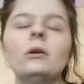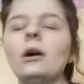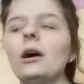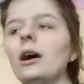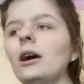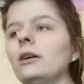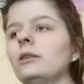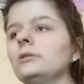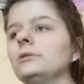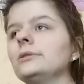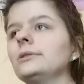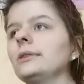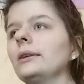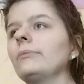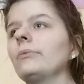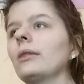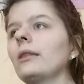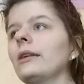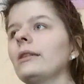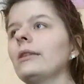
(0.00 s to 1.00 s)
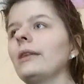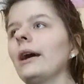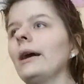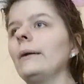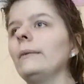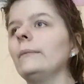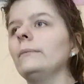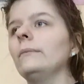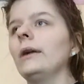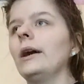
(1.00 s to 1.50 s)
on something
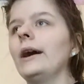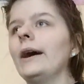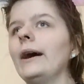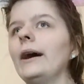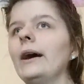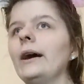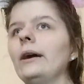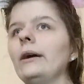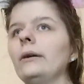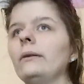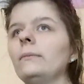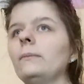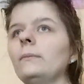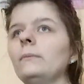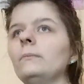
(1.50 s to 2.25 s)
that my